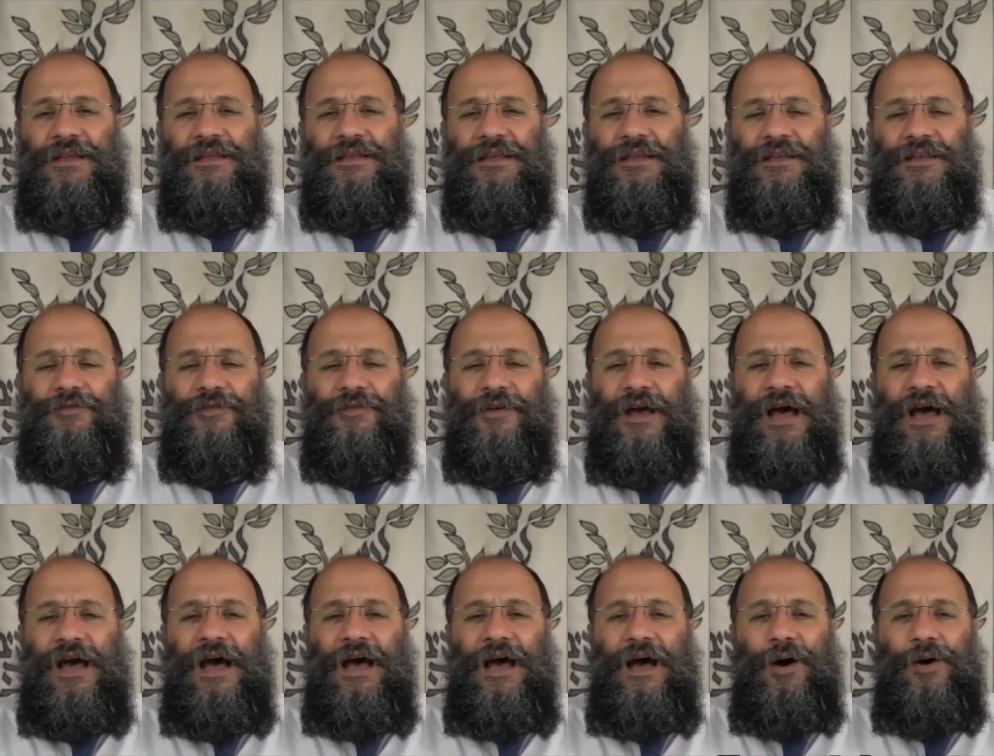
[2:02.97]
Nivra
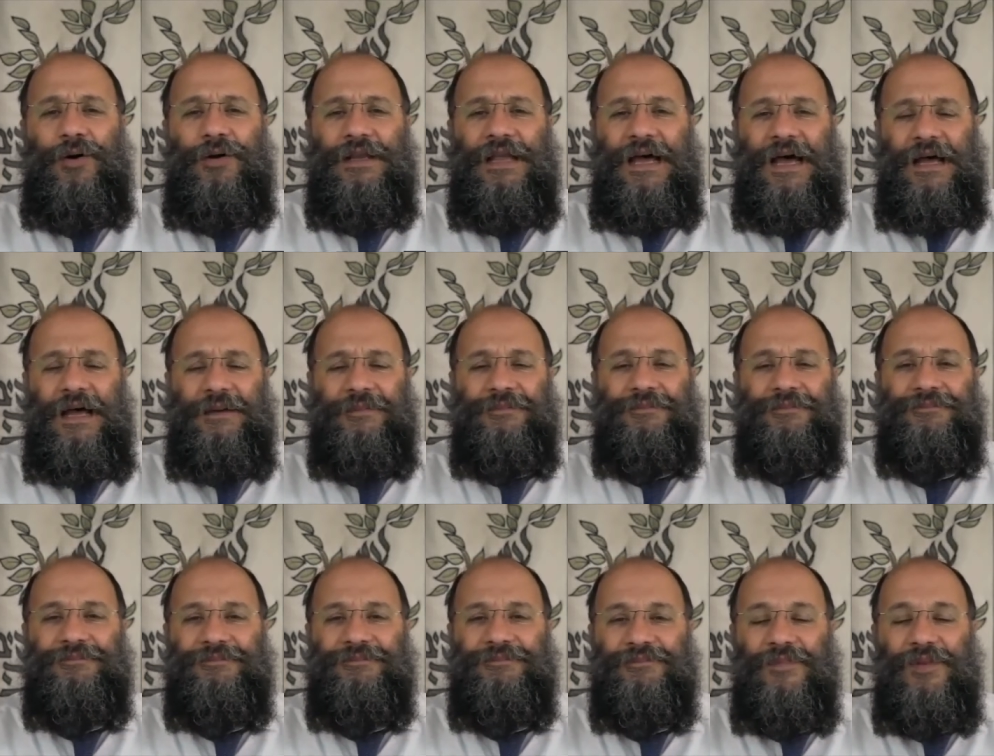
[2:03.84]

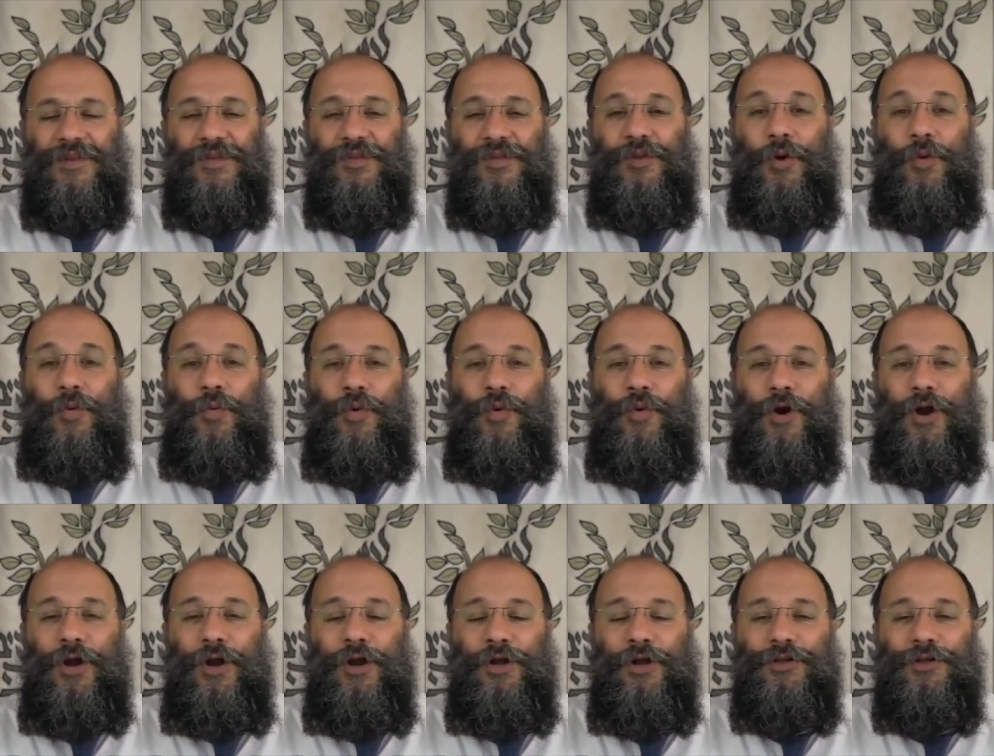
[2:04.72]
Haolam. The
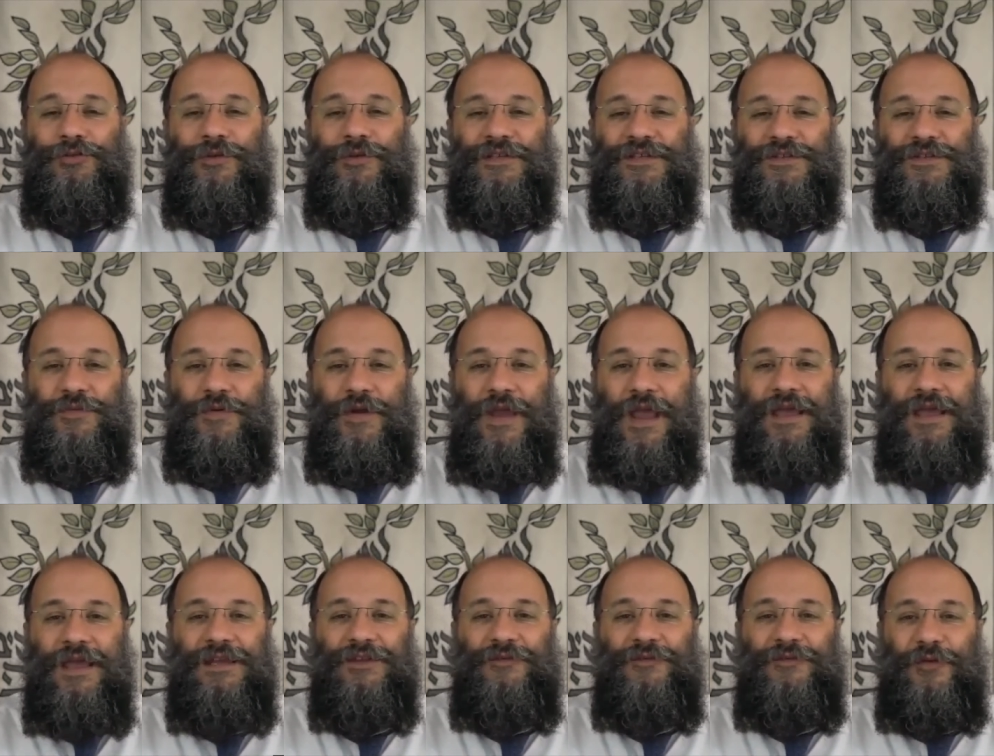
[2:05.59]
world was
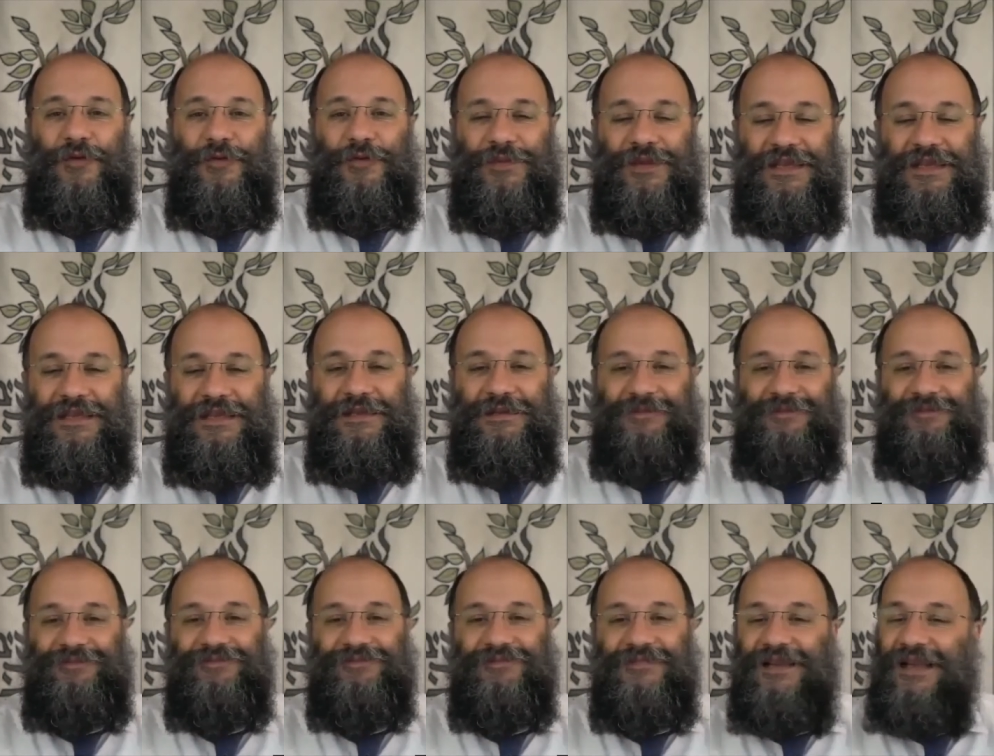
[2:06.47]
created for
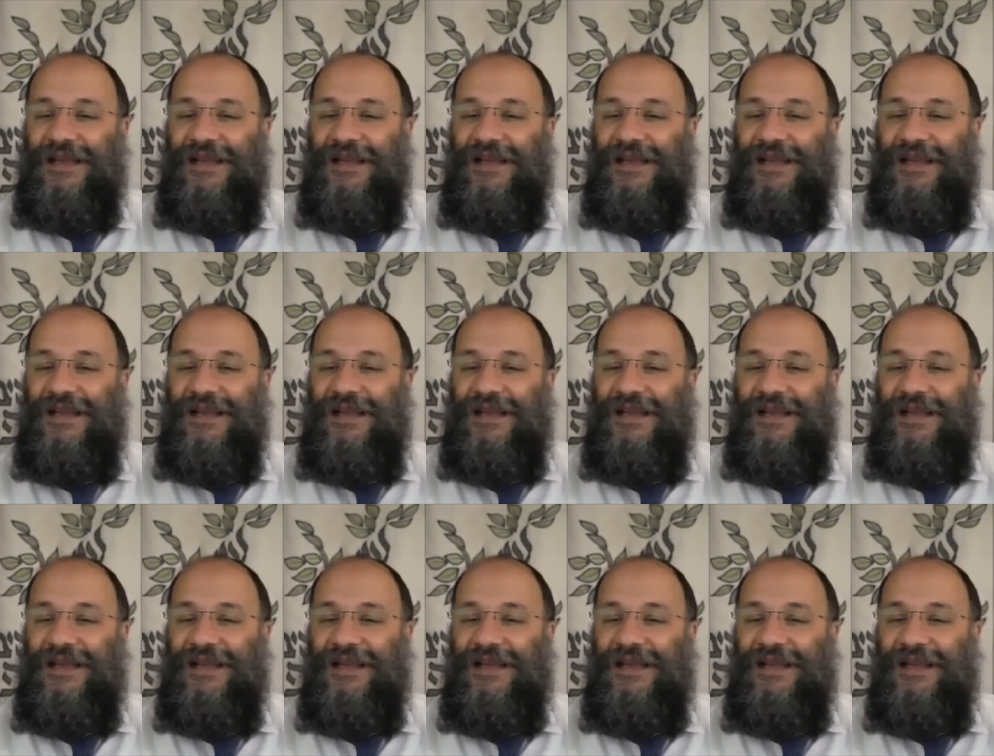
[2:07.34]
me.